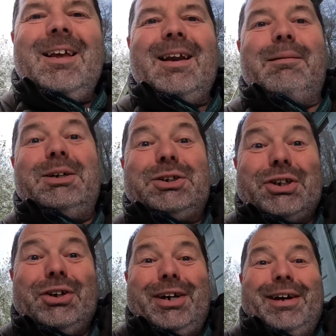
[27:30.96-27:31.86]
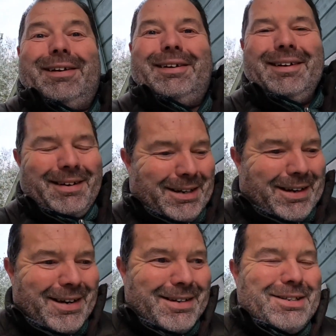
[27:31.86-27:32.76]
Let me show you
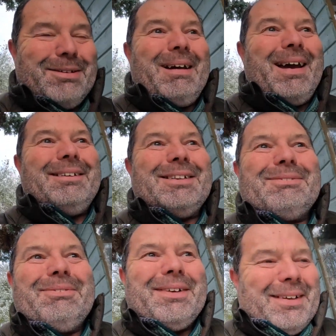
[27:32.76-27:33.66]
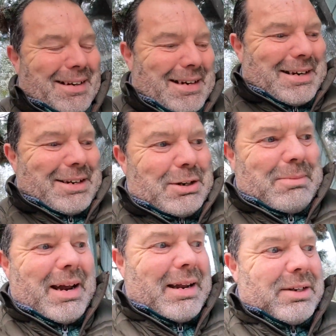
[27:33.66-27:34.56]
something else
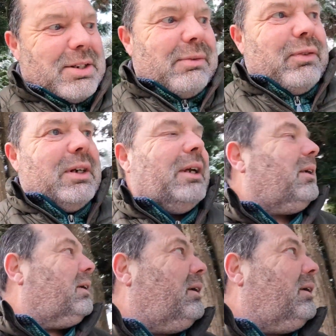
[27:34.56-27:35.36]
if I can.